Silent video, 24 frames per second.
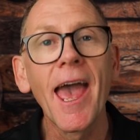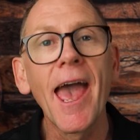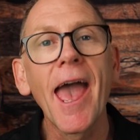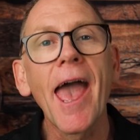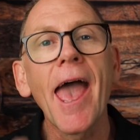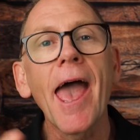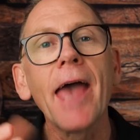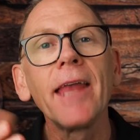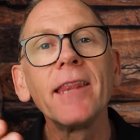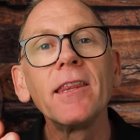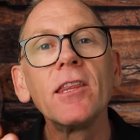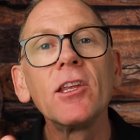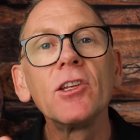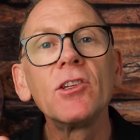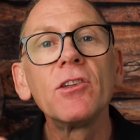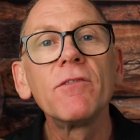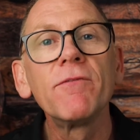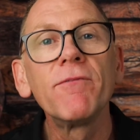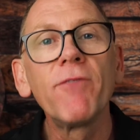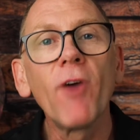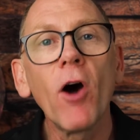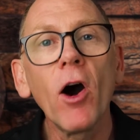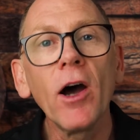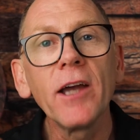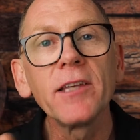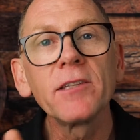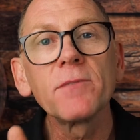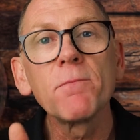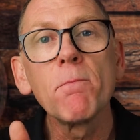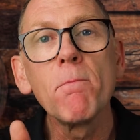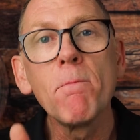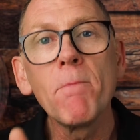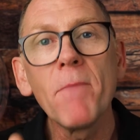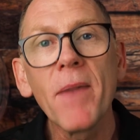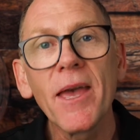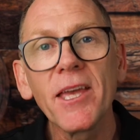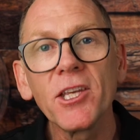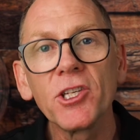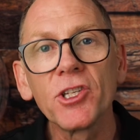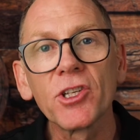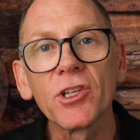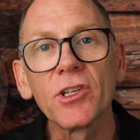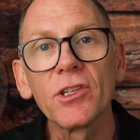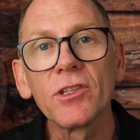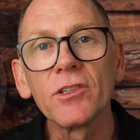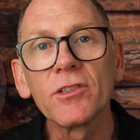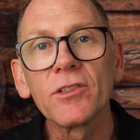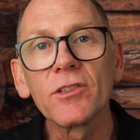And the device
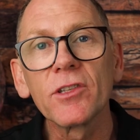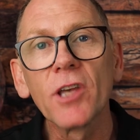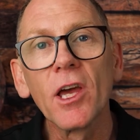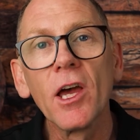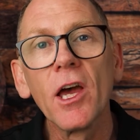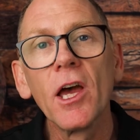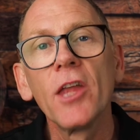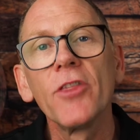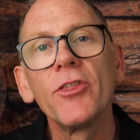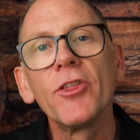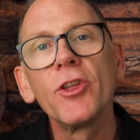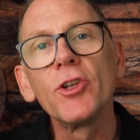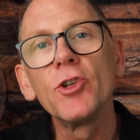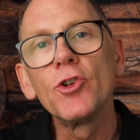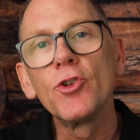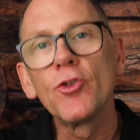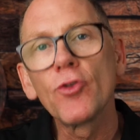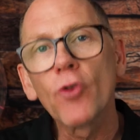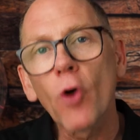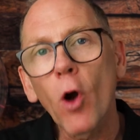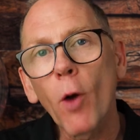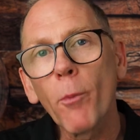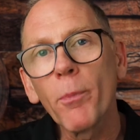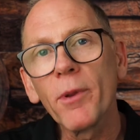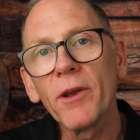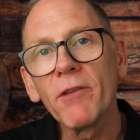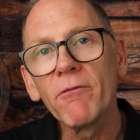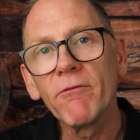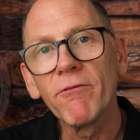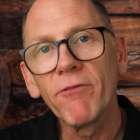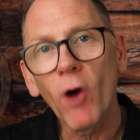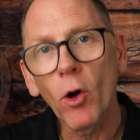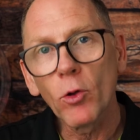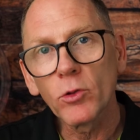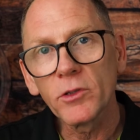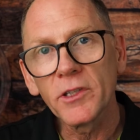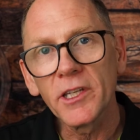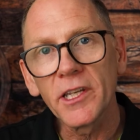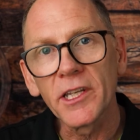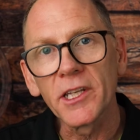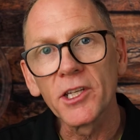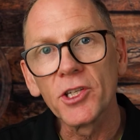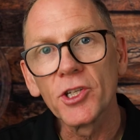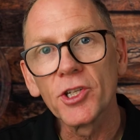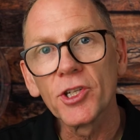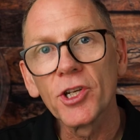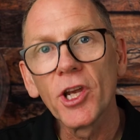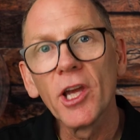measures the drop in
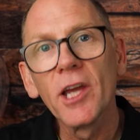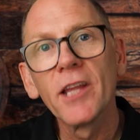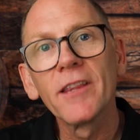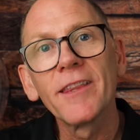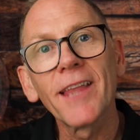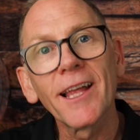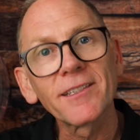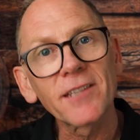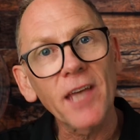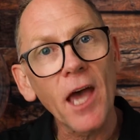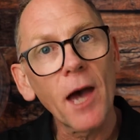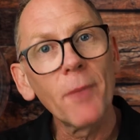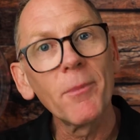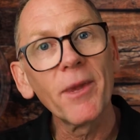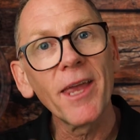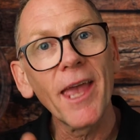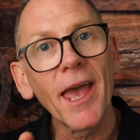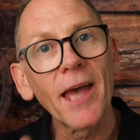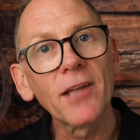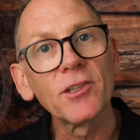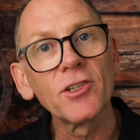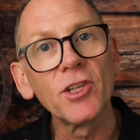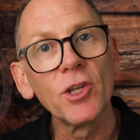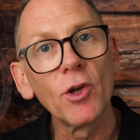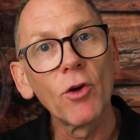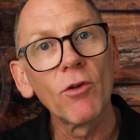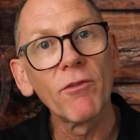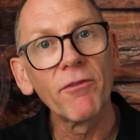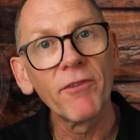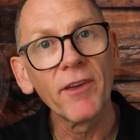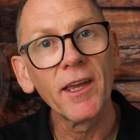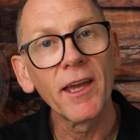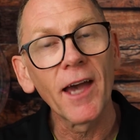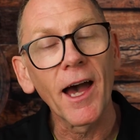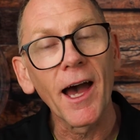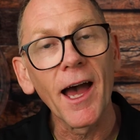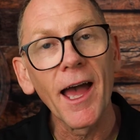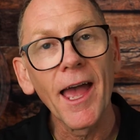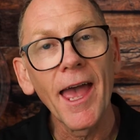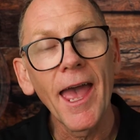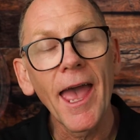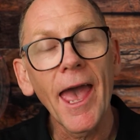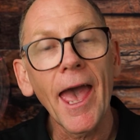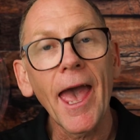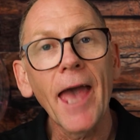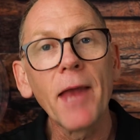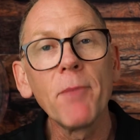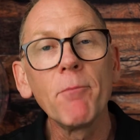voltage that's coming out to your finger.
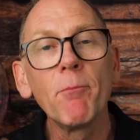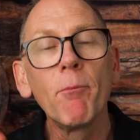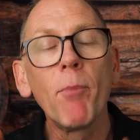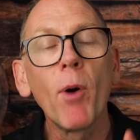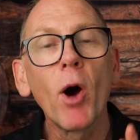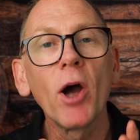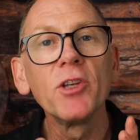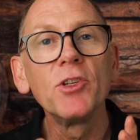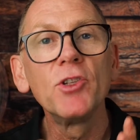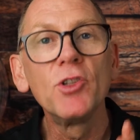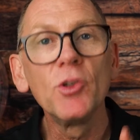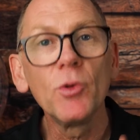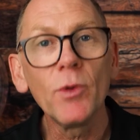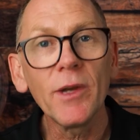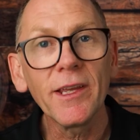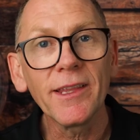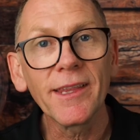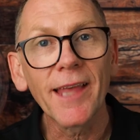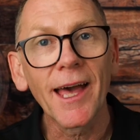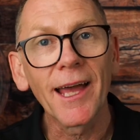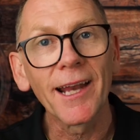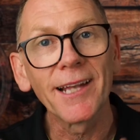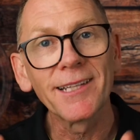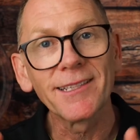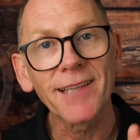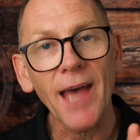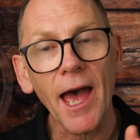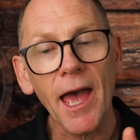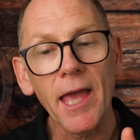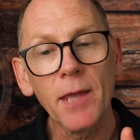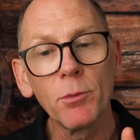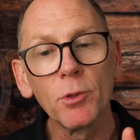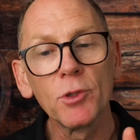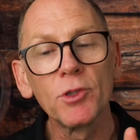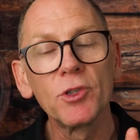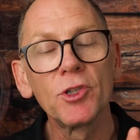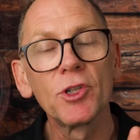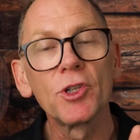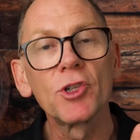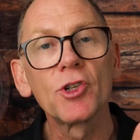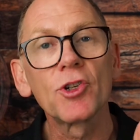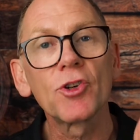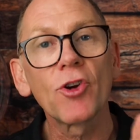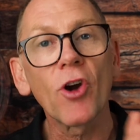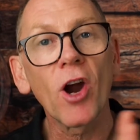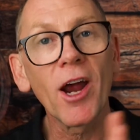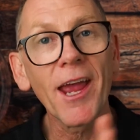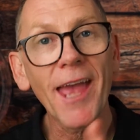And by doing that, it's able to
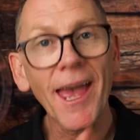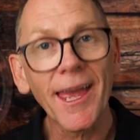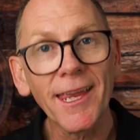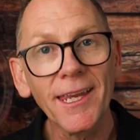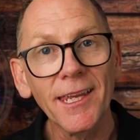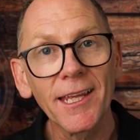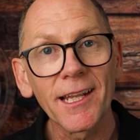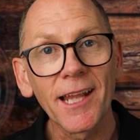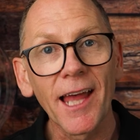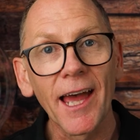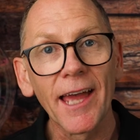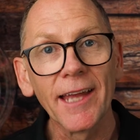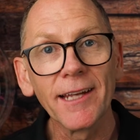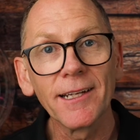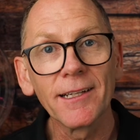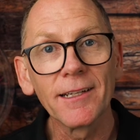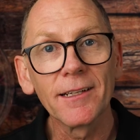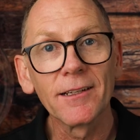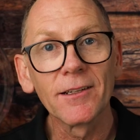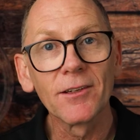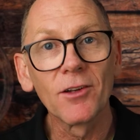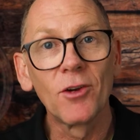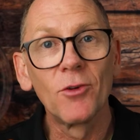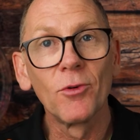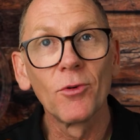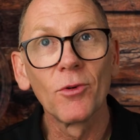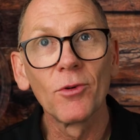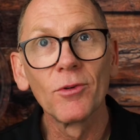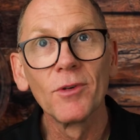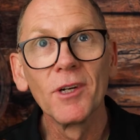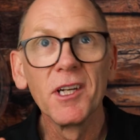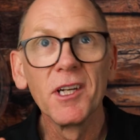triangulate or